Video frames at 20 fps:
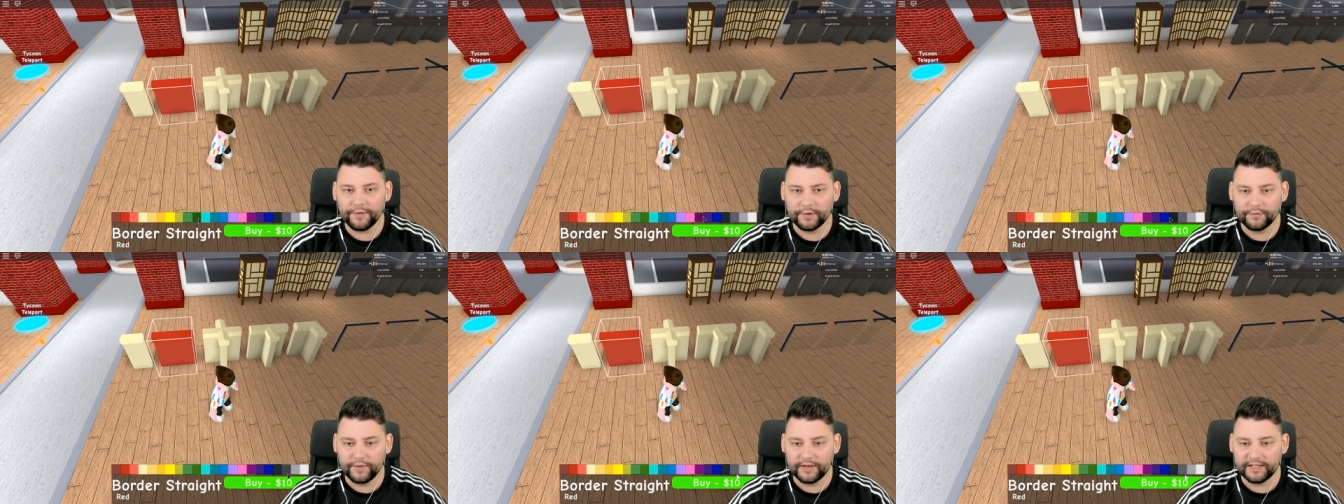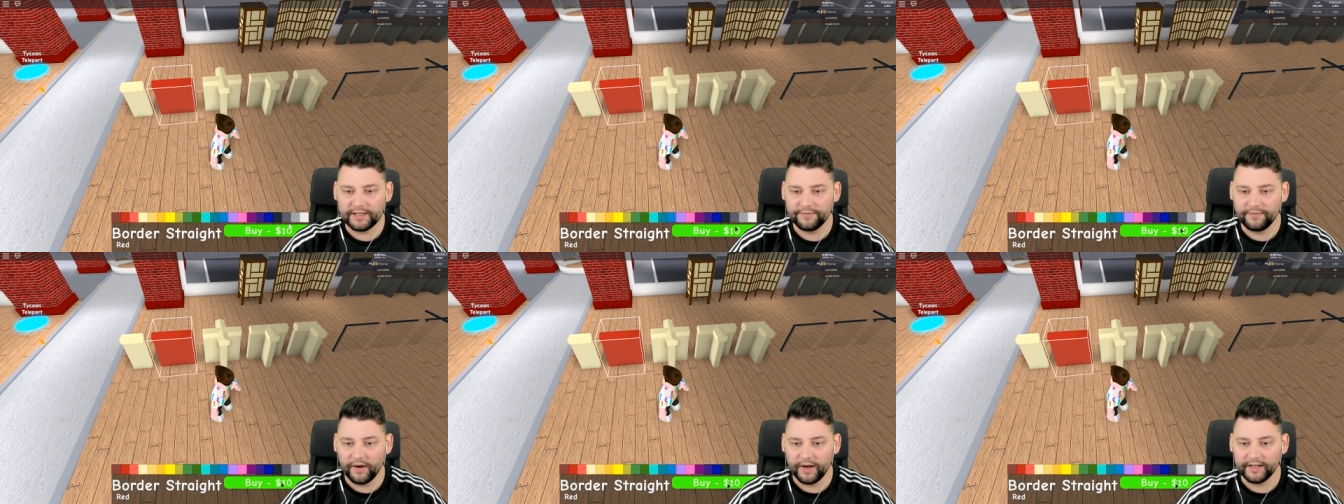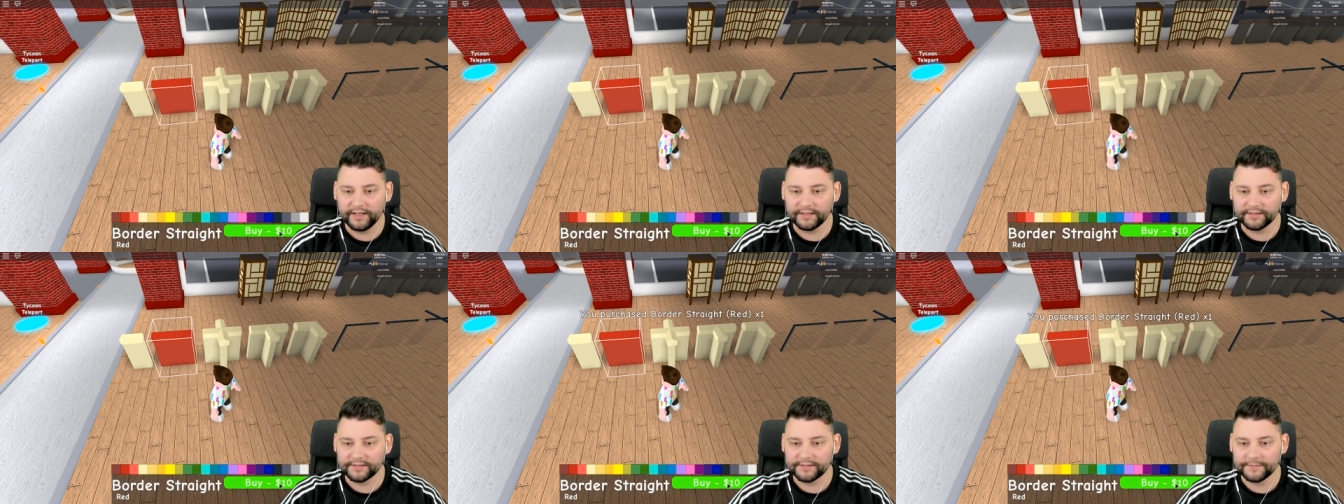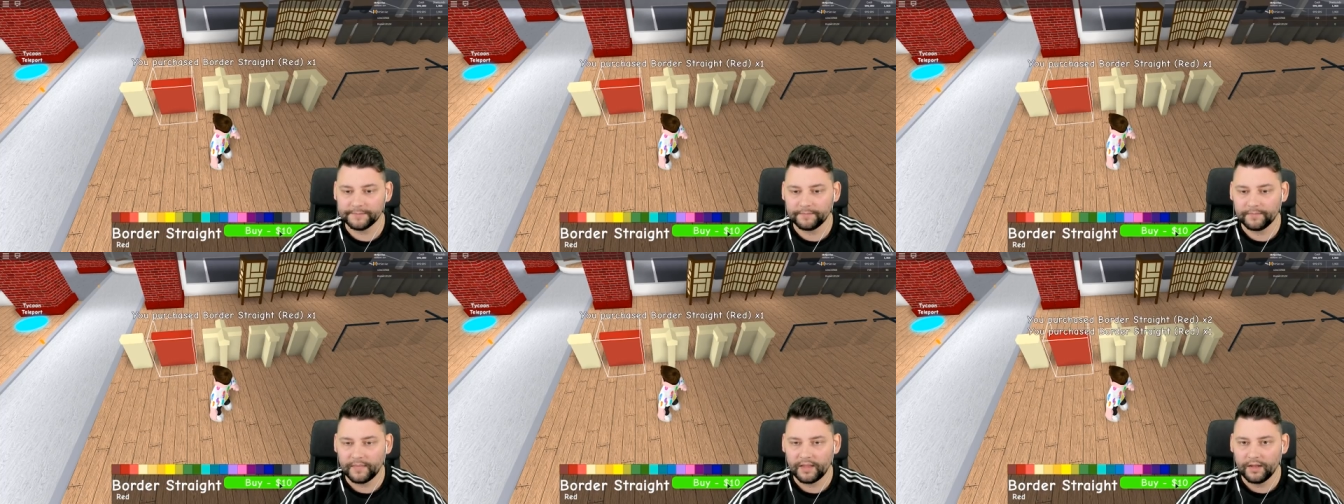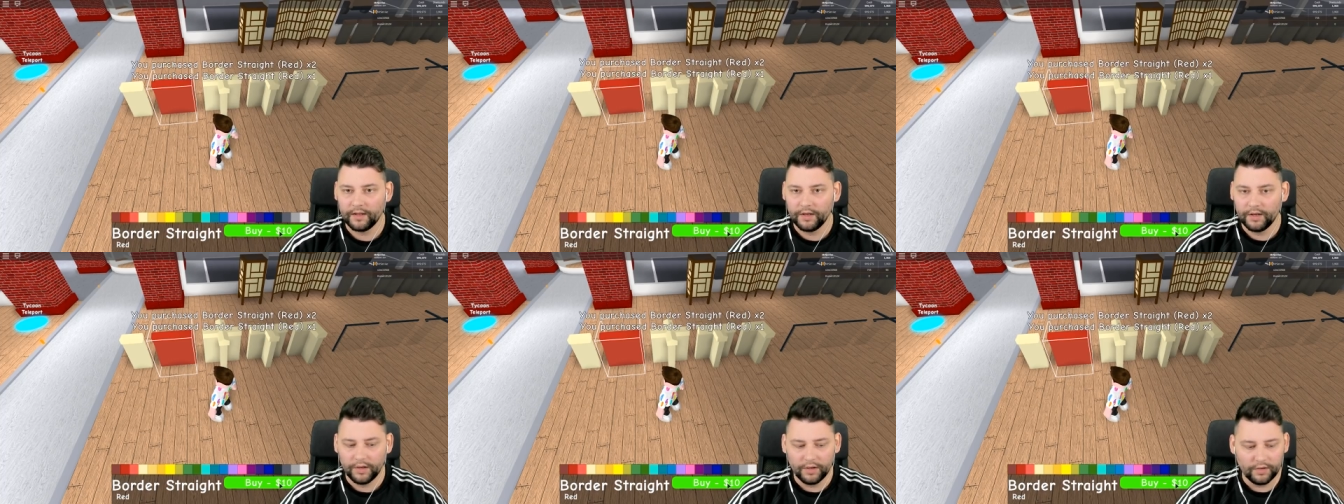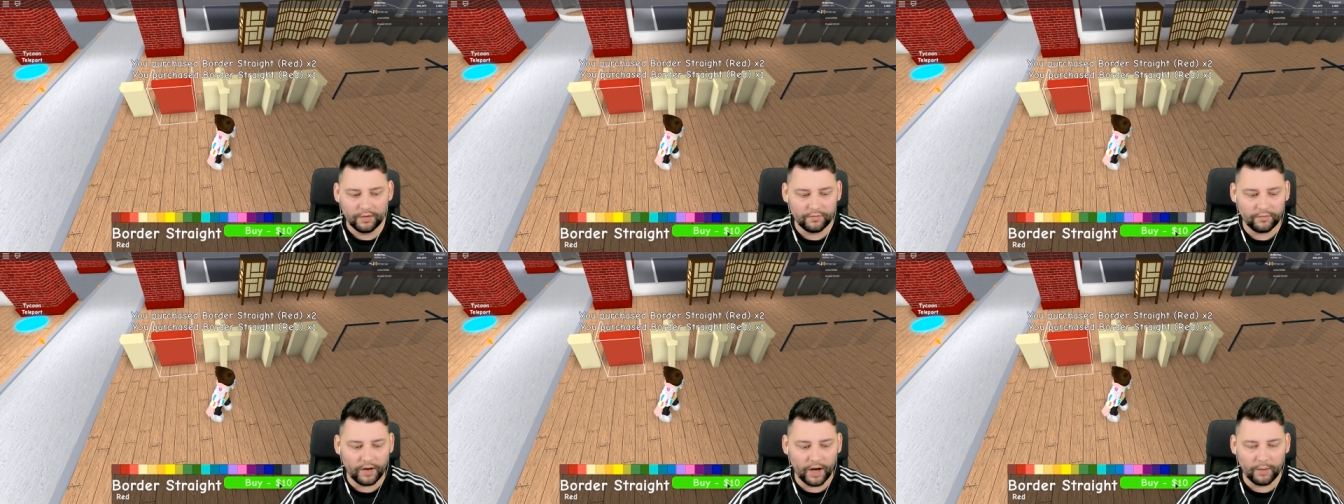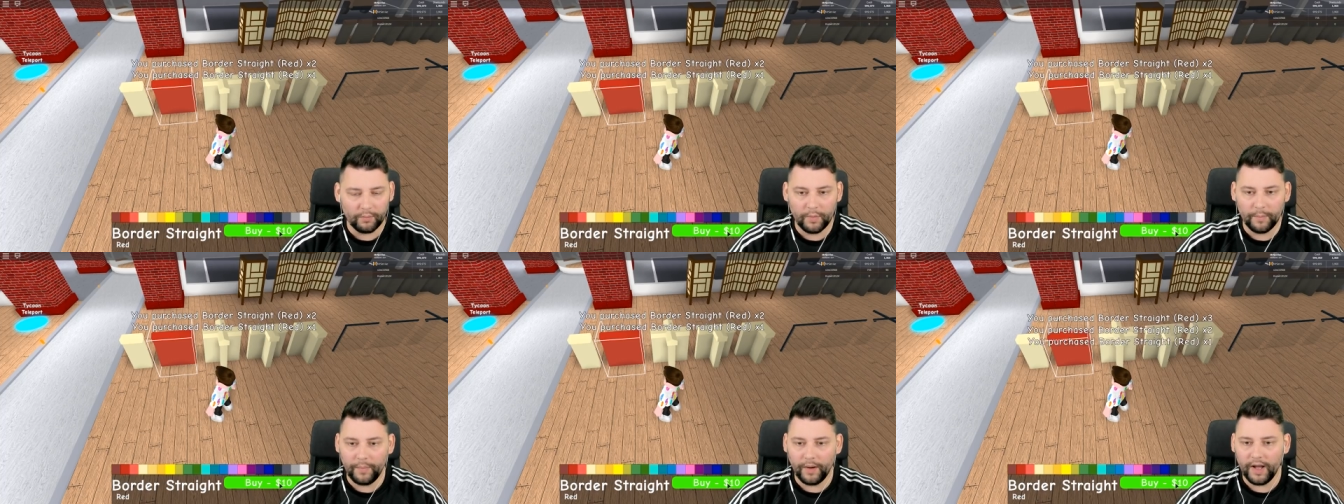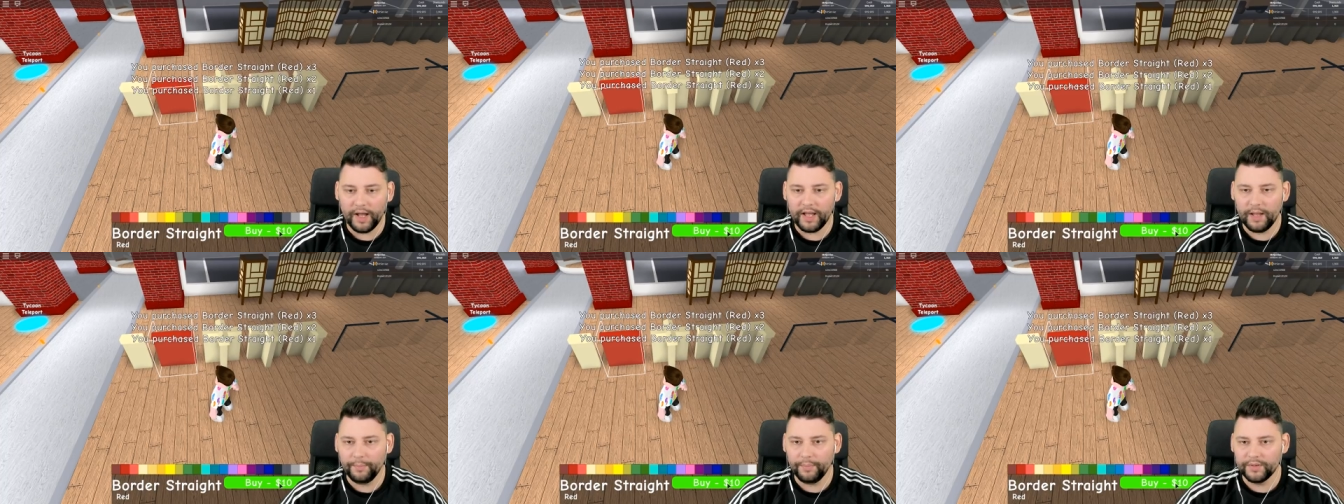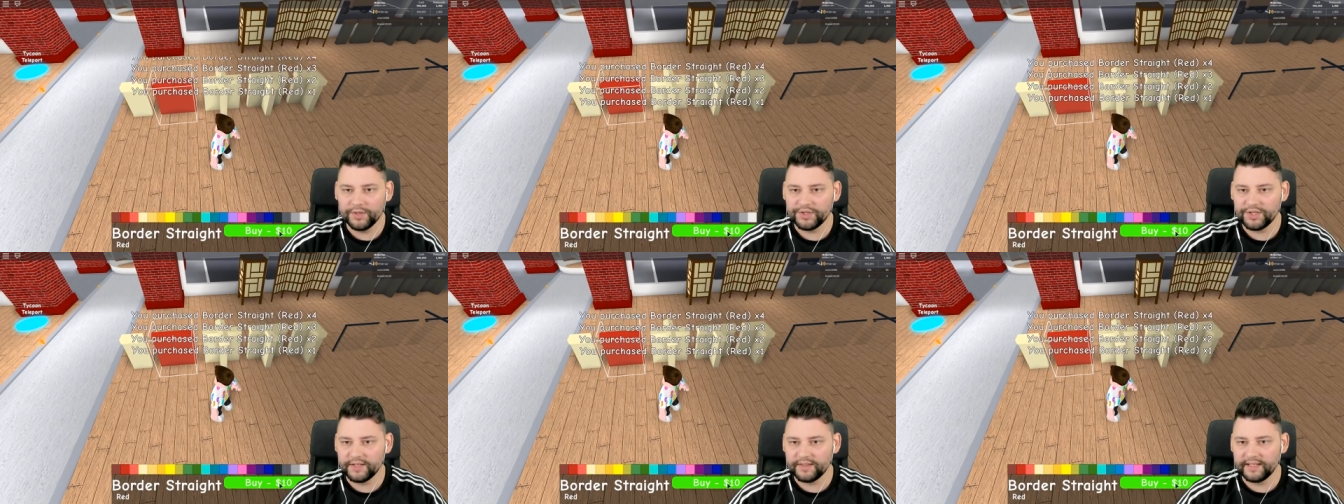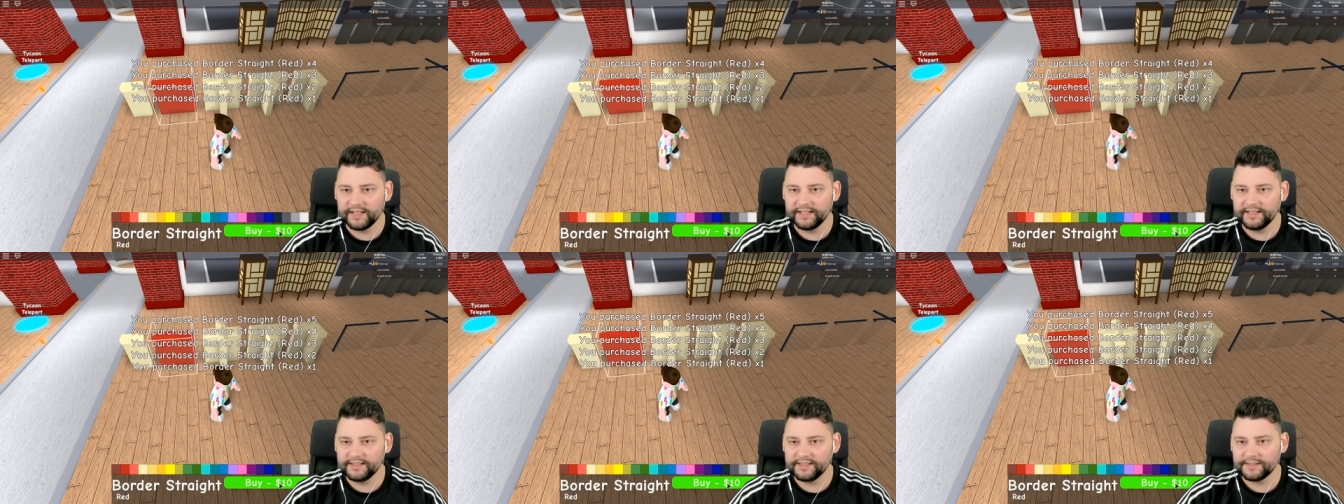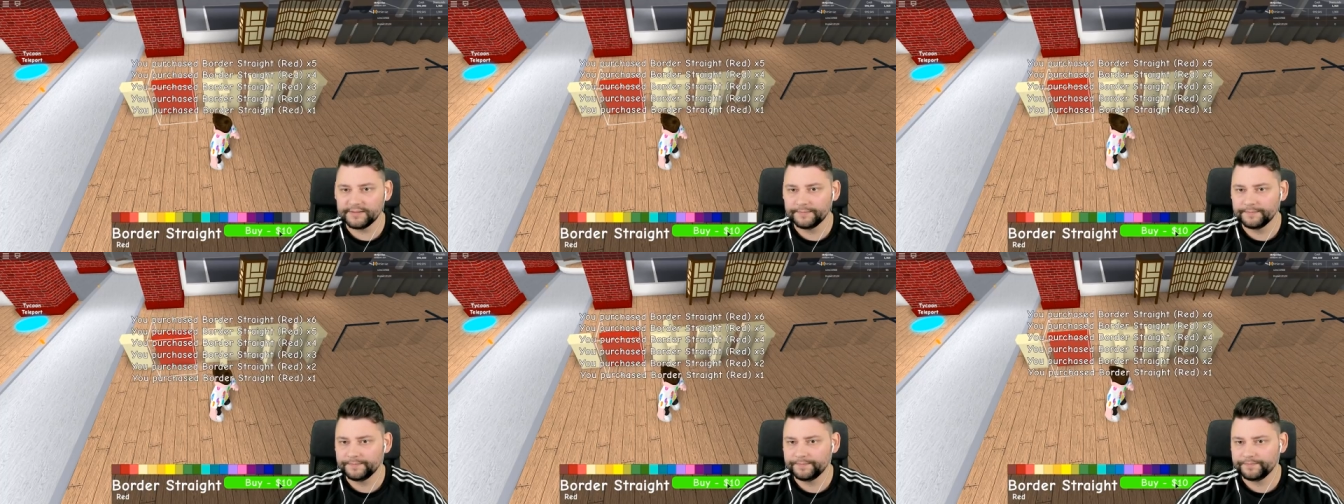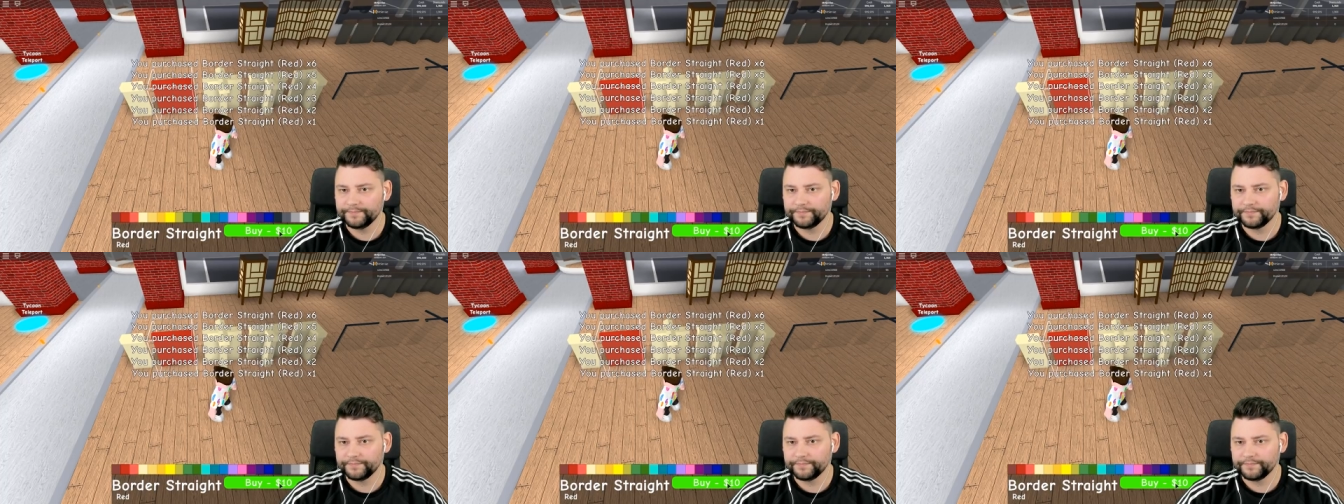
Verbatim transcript: for the red dividers. Right, we'll buy a bunch of these.